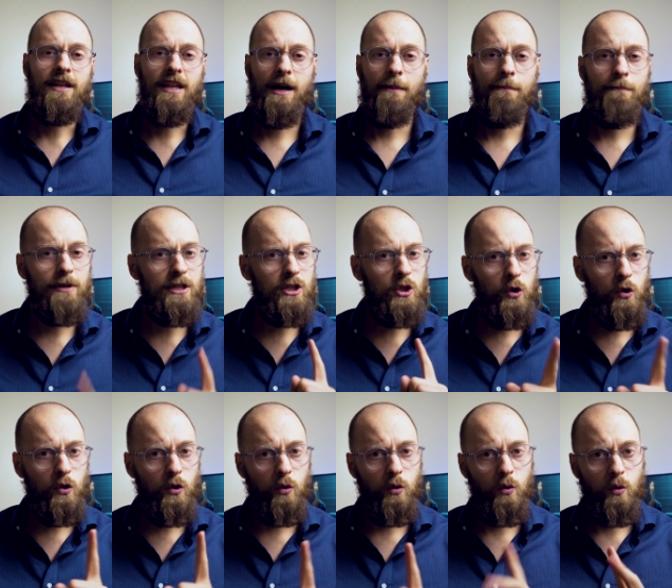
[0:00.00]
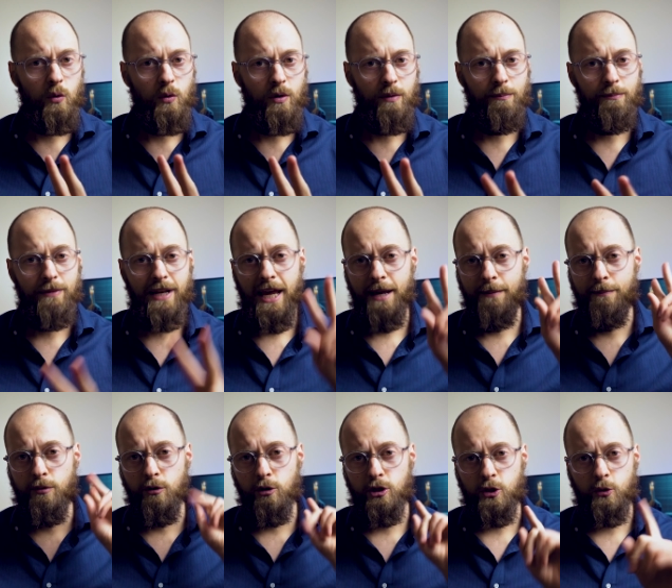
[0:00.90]
Number 2. Name
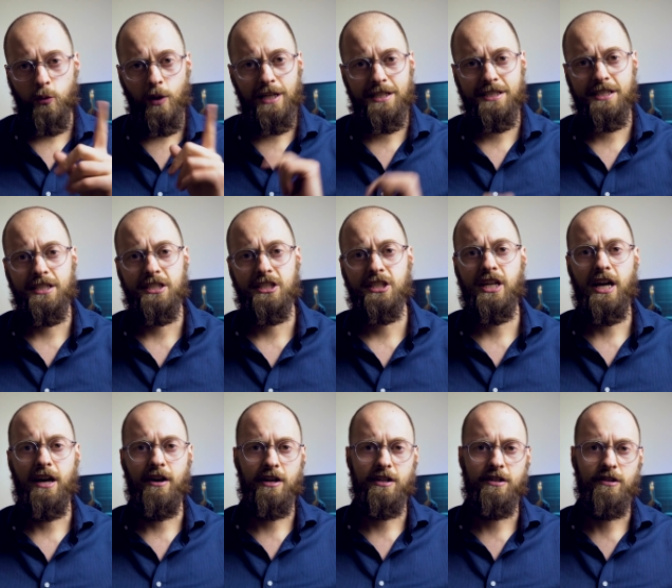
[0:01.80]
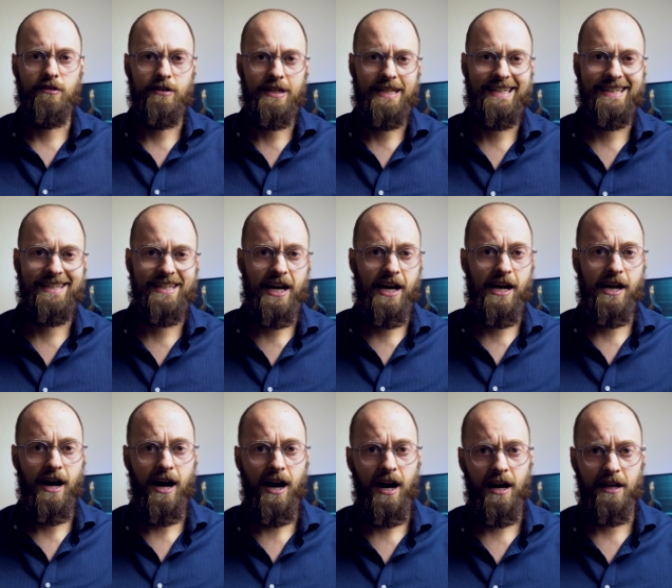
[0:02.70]
Bruce Willis's character in Die
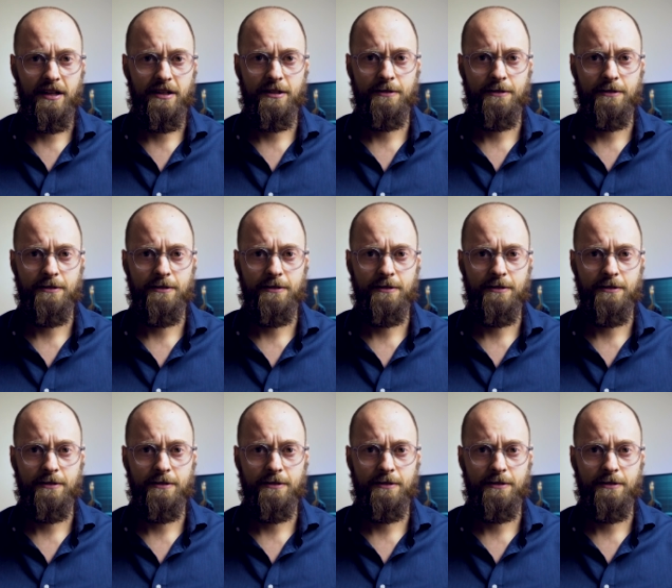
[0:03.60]
Hard.